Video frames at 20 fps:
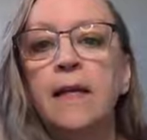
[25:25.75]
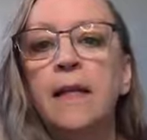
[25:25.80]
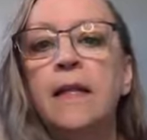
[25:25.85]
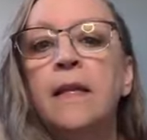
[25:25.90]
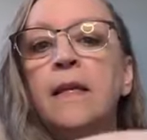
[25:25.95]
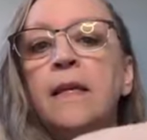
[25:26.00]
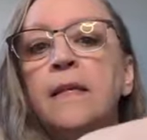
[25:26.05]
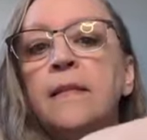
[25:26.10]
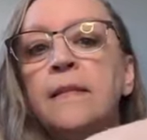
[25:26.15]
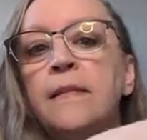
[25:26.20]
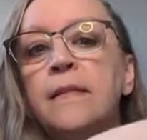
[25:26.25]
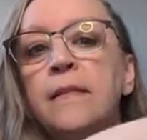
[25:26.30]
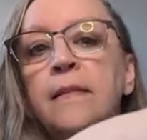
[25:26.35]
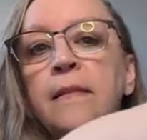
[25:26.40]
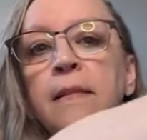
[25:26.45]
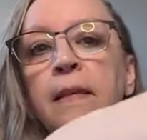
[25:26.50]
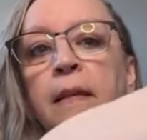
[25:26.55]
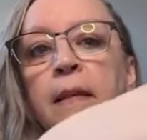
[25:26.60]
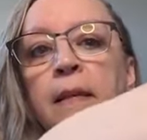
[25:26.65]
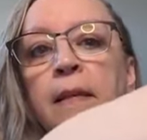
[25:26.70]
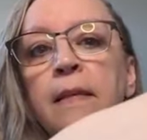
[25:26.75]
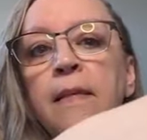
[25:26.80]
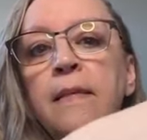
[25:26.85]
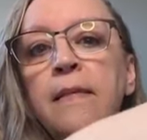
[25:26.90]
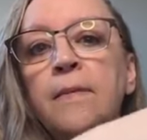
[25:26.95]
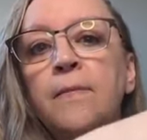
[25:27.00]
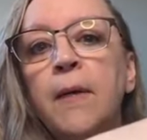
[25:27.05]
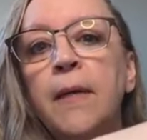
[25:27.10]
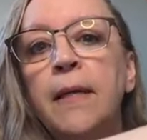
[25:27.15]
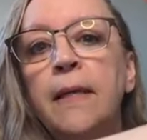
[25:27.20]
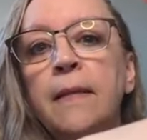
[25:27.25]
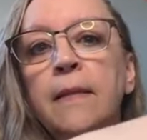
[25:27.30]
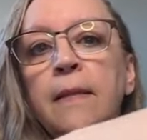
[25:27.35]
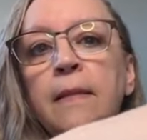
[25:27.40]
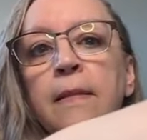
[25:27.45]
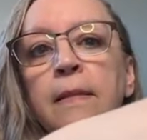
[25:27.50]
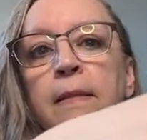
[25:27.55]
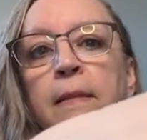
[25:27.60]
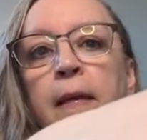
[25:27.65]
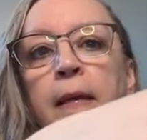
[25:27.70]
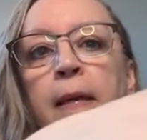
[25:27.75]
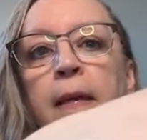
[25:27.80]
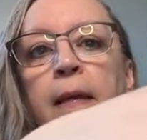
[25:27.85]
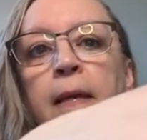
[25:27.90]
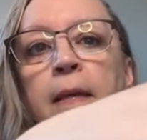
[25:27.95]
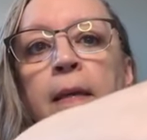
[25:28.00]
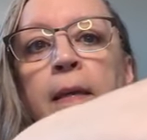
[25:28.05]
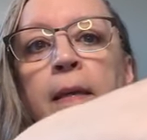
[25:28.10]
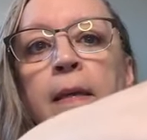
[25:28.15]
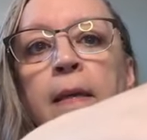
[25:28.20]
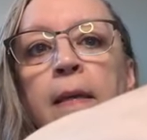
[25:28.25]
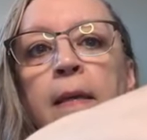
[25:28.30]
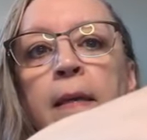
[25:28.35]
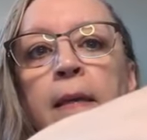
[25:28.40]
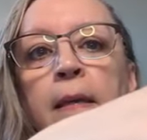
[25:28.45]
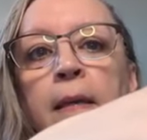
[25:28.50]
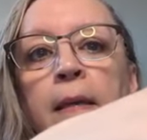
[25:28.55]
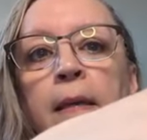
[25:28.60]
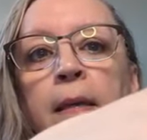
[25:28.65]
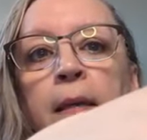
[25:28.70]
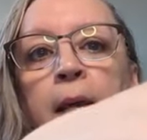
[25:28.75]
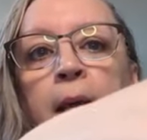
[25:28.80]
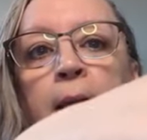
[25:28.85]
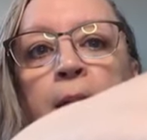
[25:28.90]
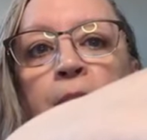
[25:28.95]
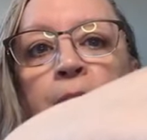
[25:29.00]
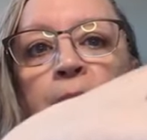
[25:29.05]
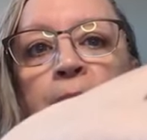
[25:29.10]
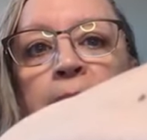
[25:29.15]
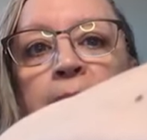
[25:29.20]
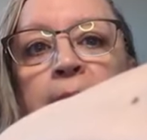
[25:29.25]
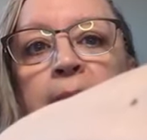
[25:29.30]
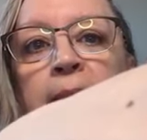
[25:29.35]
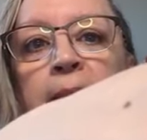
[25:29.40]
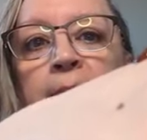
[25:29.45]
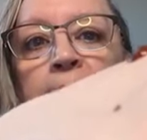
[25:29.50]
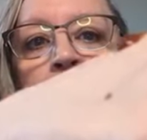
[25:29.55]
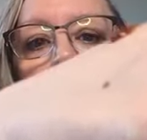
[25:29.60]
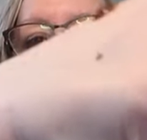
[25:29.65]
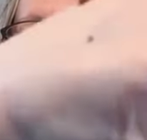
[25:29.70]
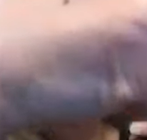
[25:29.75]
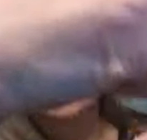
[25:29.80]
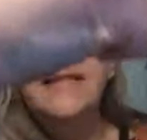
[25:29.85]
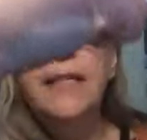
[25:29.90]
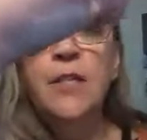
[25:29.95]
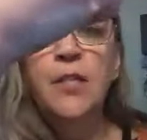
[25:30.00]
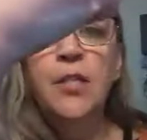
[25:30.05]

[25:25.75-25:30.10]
This is what it looks like. As you can see, it is a